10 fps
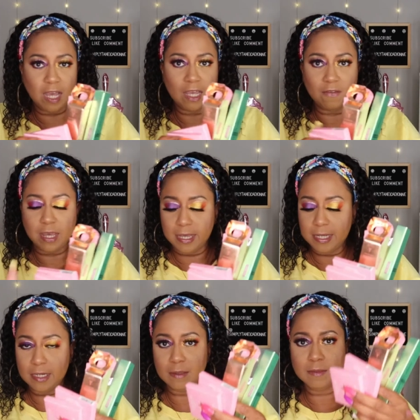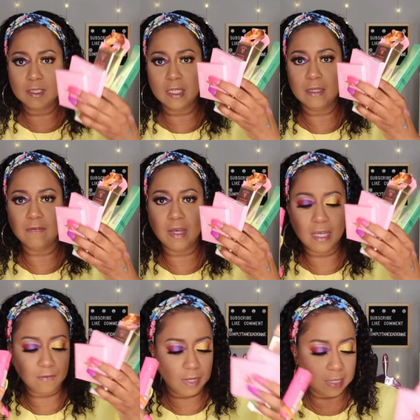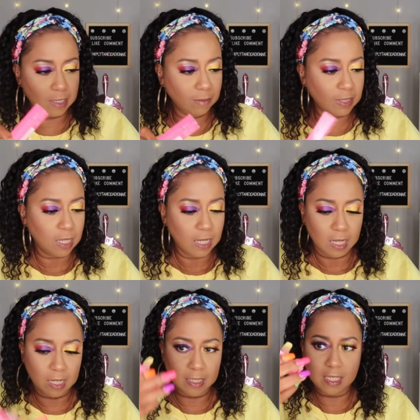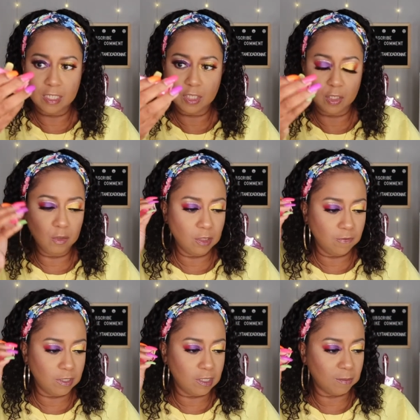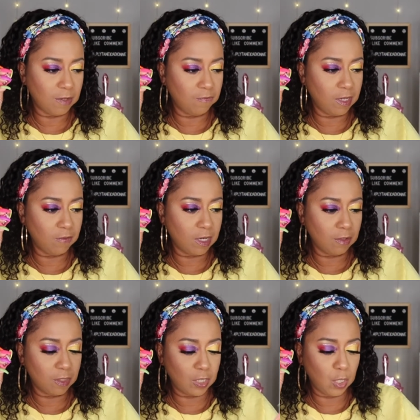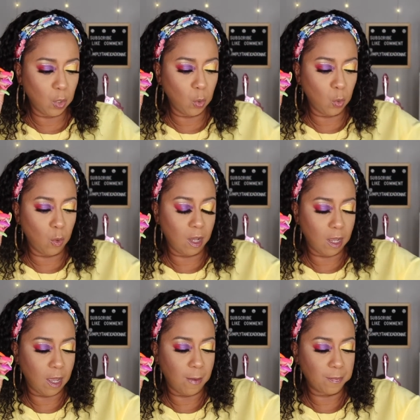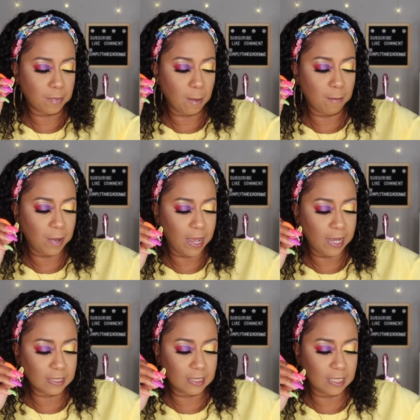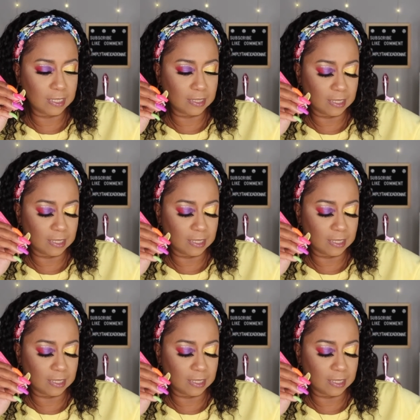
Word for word: five items. Five items. Uh, the exclusive. This is my favorite out the whole um, box. Yes,